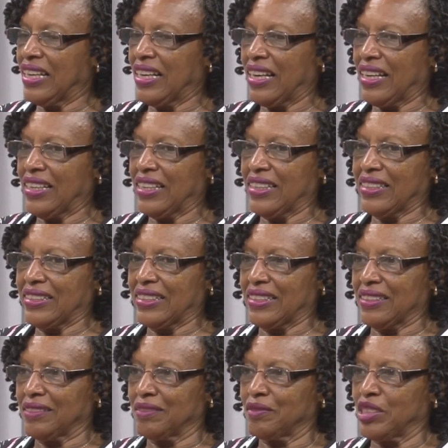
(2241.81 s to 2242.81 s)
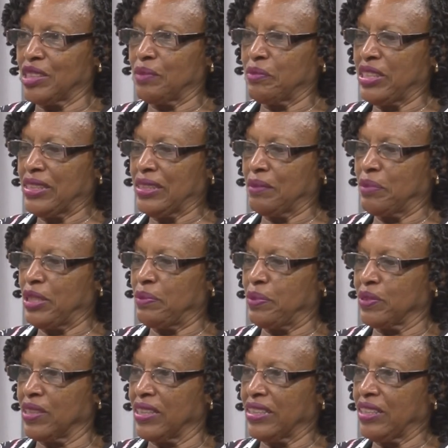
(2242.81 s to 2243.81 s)
And just meeting
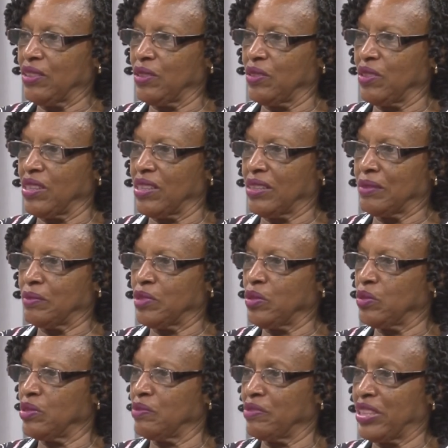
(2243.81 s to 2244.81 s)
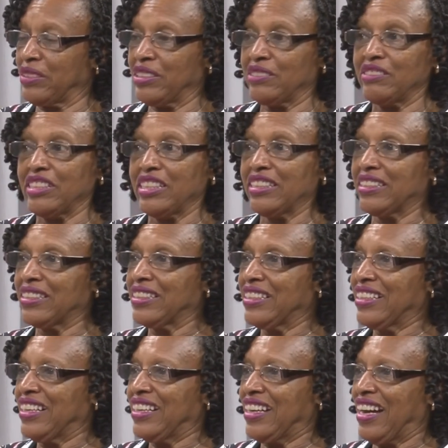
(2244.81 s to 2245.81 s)
people like you who were very unique.
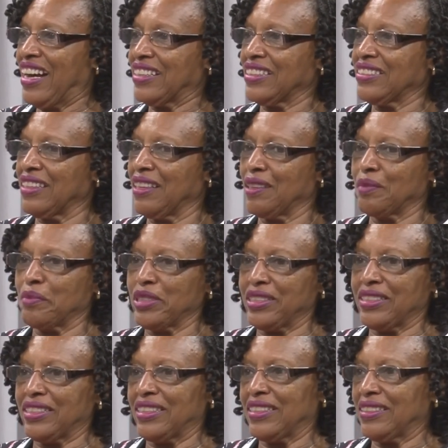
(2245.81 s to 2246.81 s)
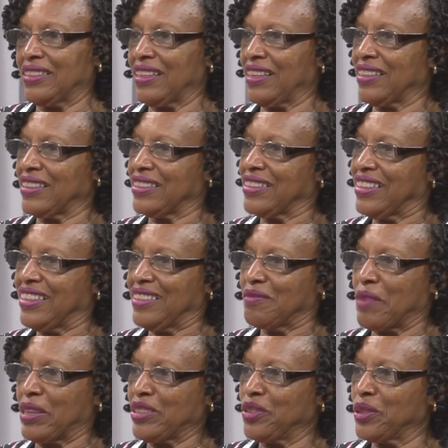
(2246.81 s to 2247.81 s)
Had I not been in that
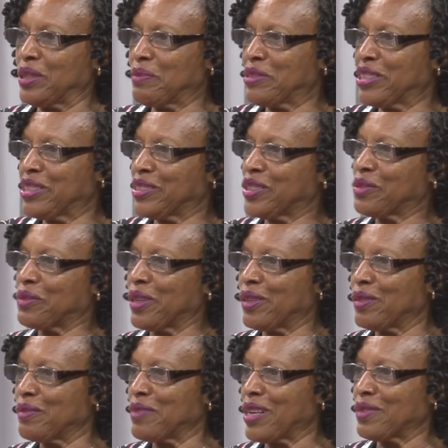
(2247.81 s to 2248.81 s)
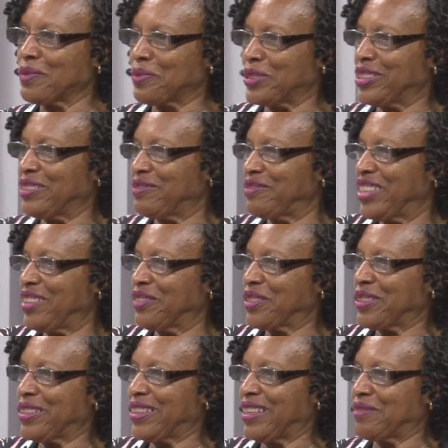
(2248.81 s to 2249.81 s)
minority business realm, I would have
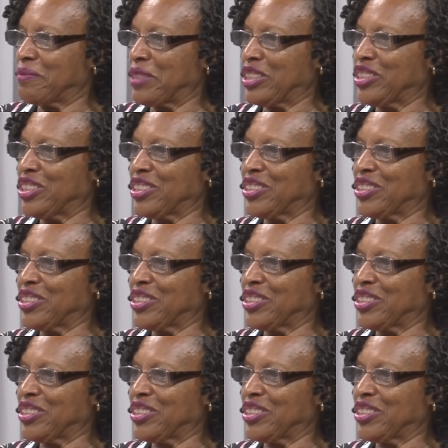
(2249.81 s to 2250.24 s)
never have met you.